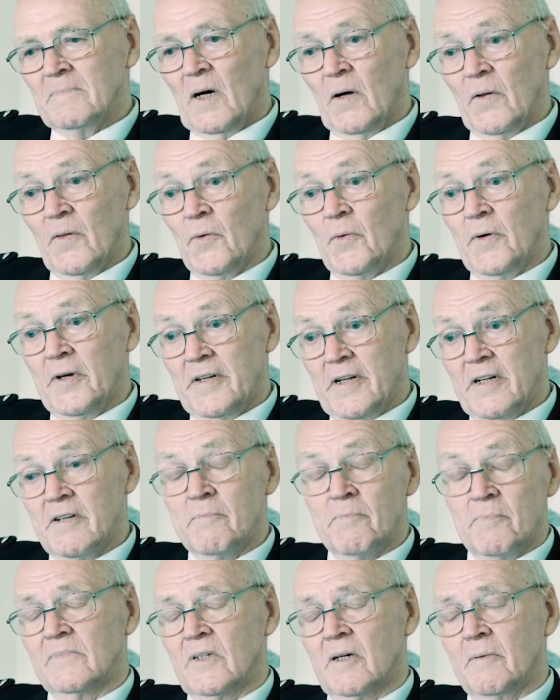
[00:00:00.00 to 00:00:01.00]
Although he did
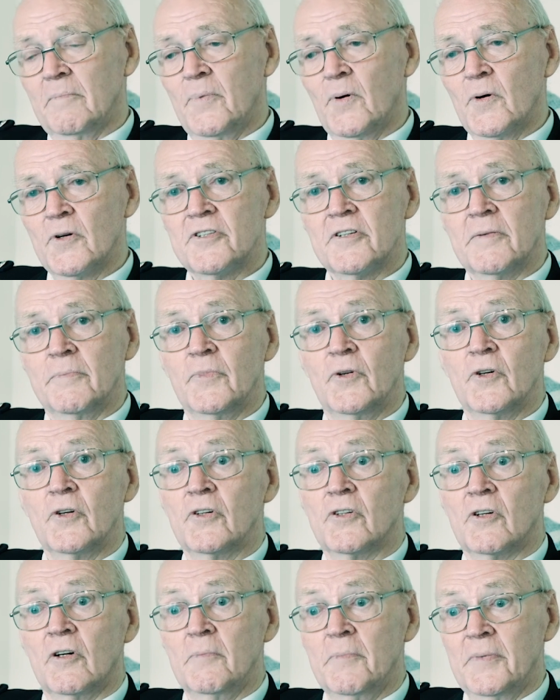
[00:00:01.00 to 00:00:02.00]
compose some
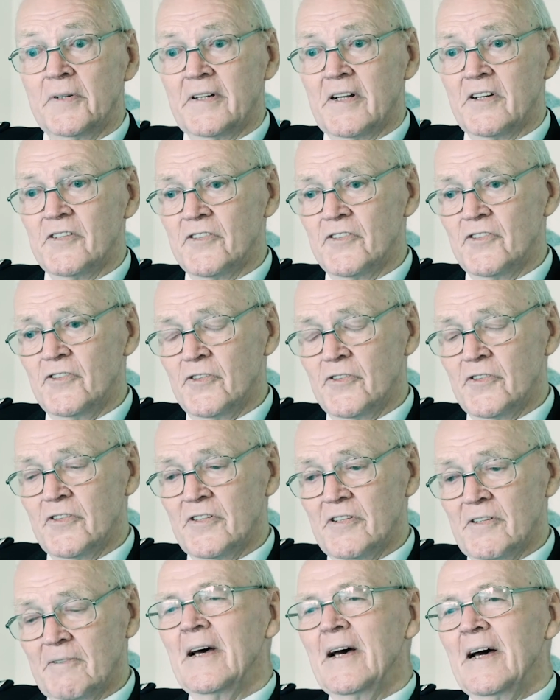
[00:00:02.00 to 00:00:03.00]
good competition
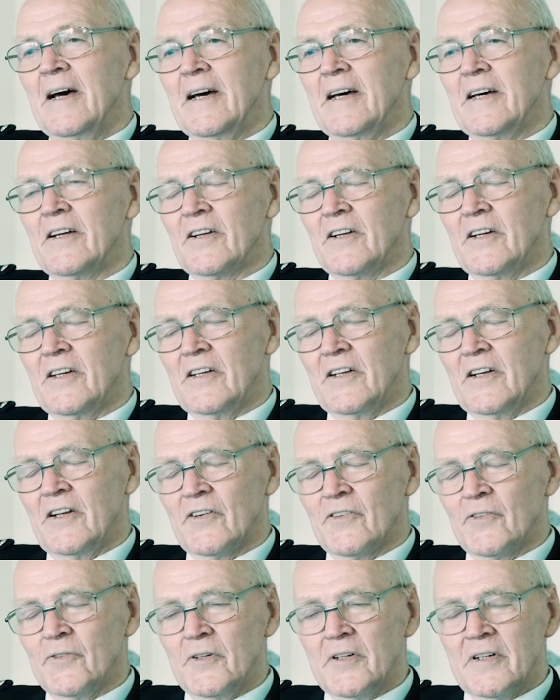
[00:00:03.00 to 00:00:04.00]
tunes, he
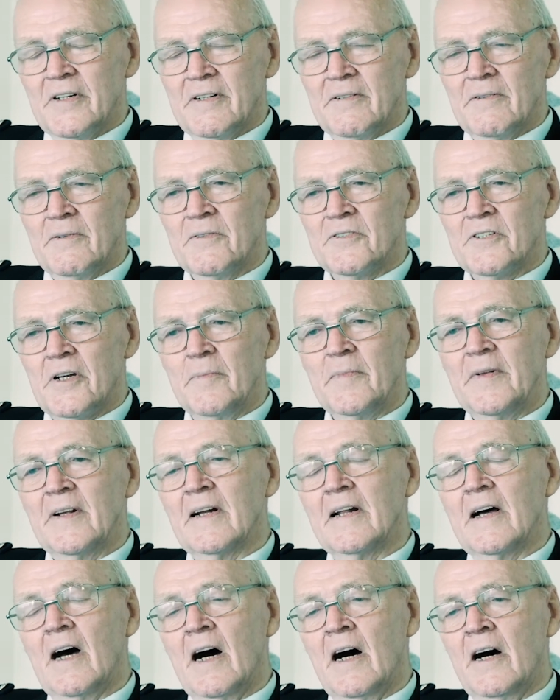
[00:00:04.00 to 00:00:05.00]
wrote something
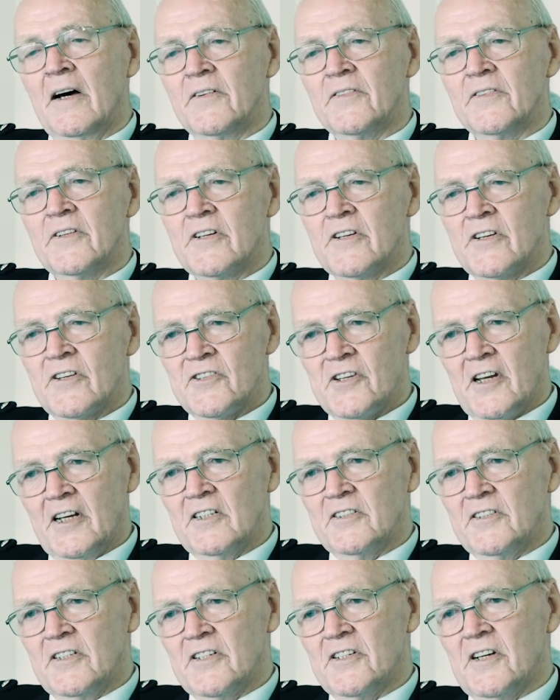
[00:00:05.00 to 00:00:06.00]
like
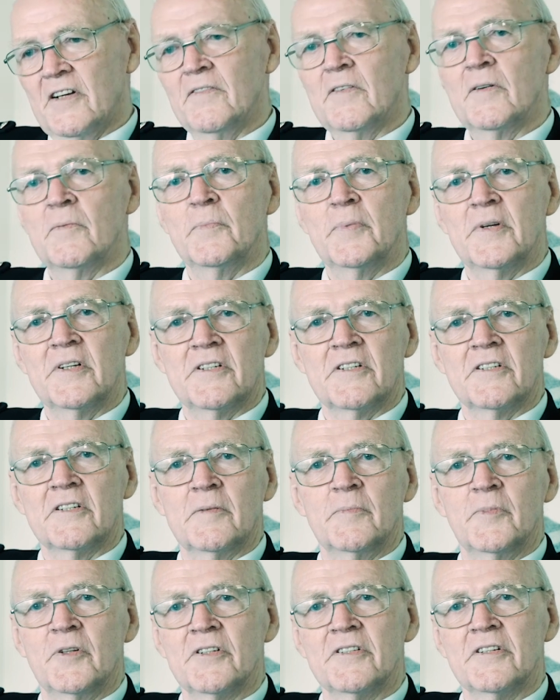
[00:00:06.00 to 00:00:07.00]
167 pieces
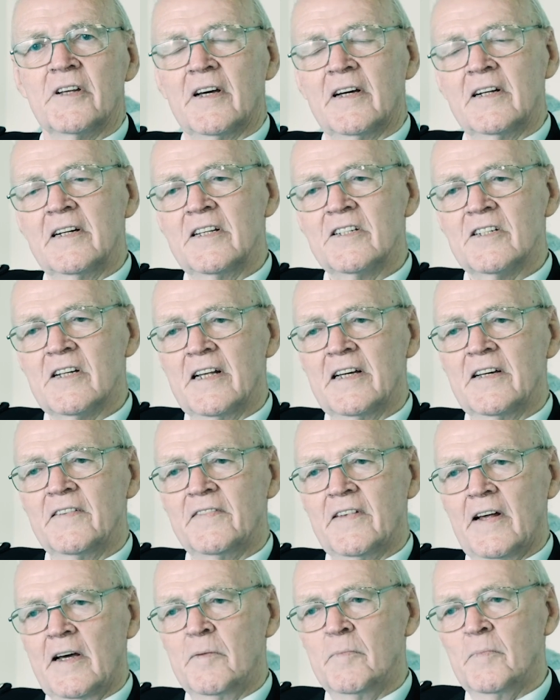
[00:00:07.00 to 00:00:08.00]
of music in his
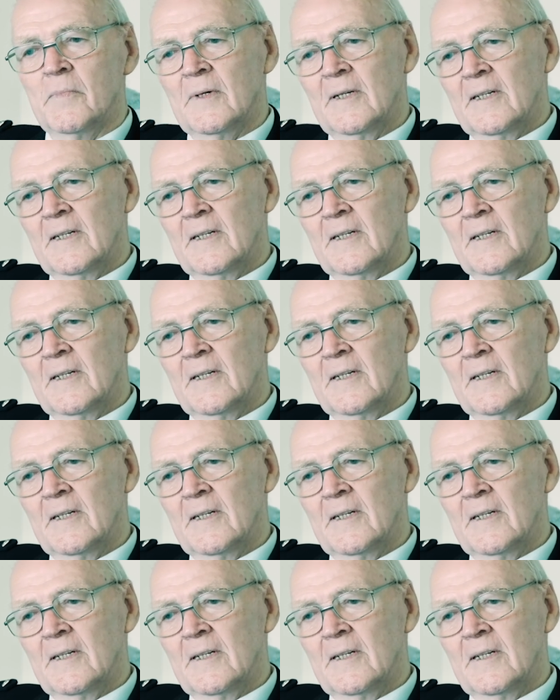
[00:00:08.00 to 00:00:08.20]
lifetime,